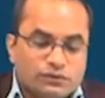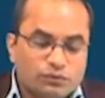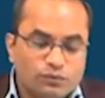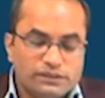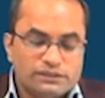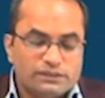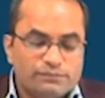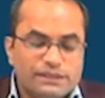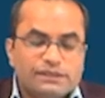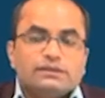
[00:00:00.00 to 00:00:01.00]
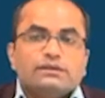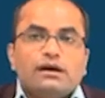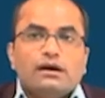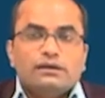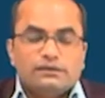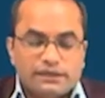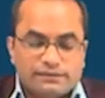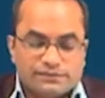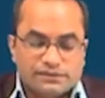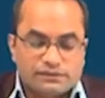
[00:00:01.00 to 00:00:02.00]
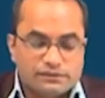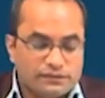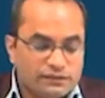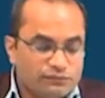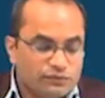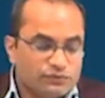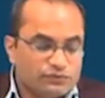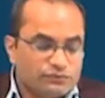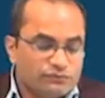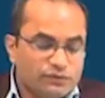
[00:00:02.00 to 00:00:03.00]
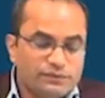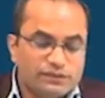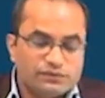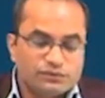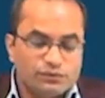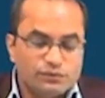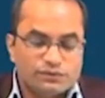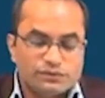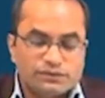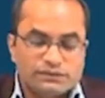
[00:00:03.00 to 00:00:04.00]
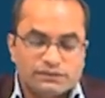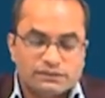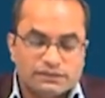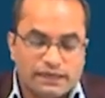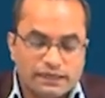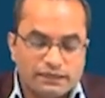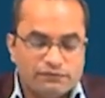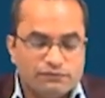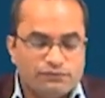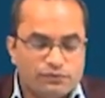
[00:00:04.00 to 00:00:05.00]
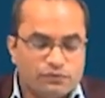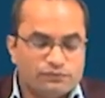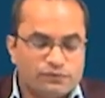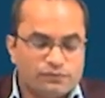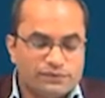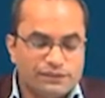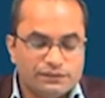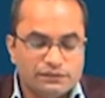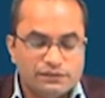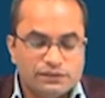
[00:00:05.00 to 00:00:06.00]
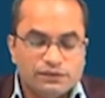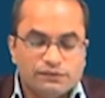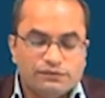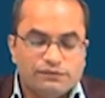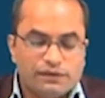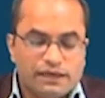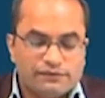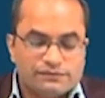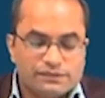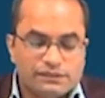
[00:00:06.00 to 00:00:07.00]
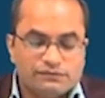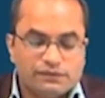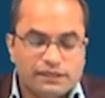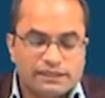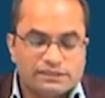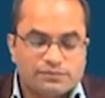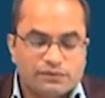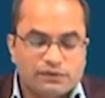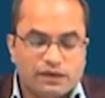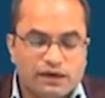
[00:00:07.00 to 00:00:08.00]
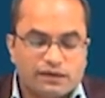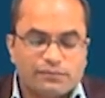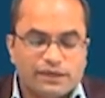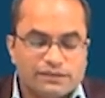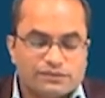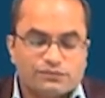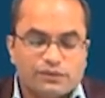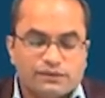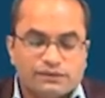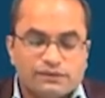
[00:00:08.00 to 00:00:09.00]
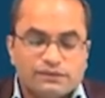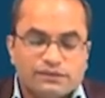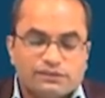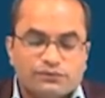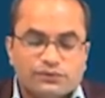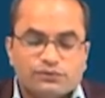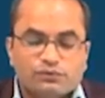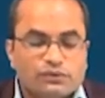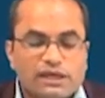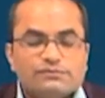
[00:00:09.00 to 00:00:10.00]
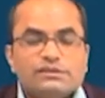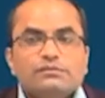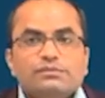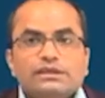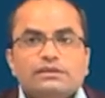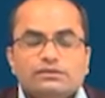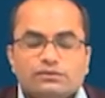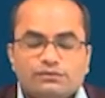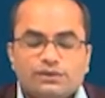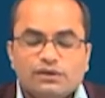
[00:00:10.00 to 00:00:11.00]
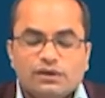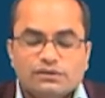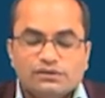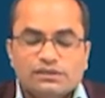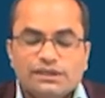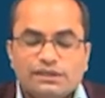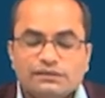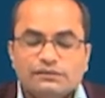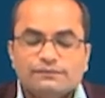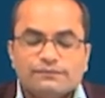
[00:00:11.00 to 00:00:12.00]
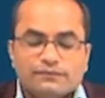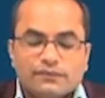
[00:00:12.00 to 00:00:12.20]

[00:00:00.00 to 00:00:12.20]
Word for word: root is repeated r times, then what will be the solution is exactly will follow from here. We will have C 1 x power r minus 1. This was 2 times repeated. So, we got this linear